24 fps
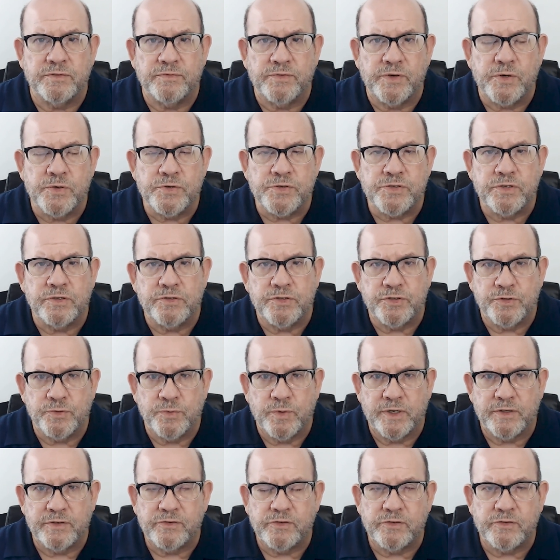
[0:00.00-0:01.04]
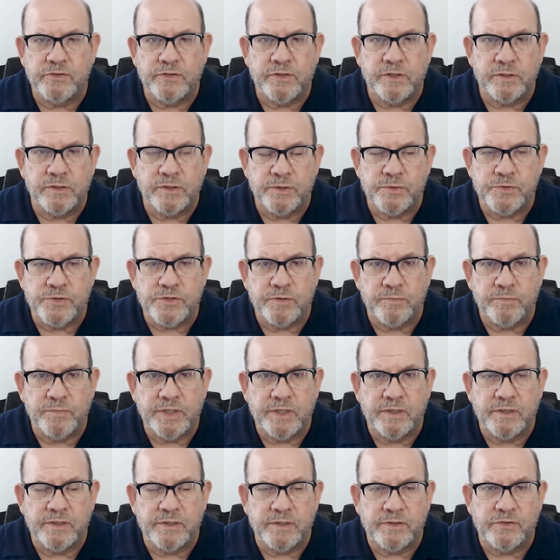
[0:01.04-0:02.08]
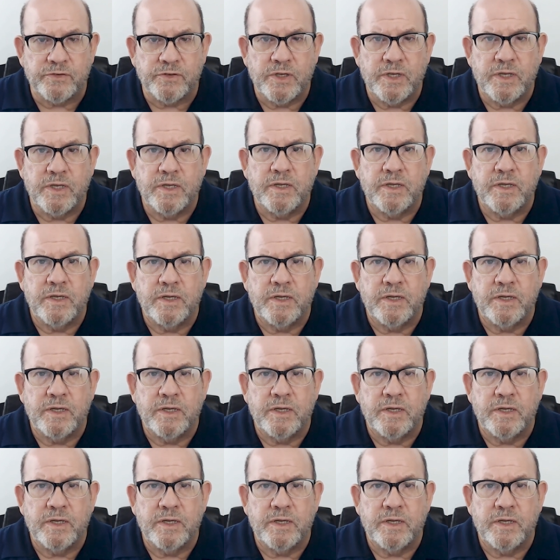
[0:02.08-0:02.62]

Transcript: devotion to us is an illusion because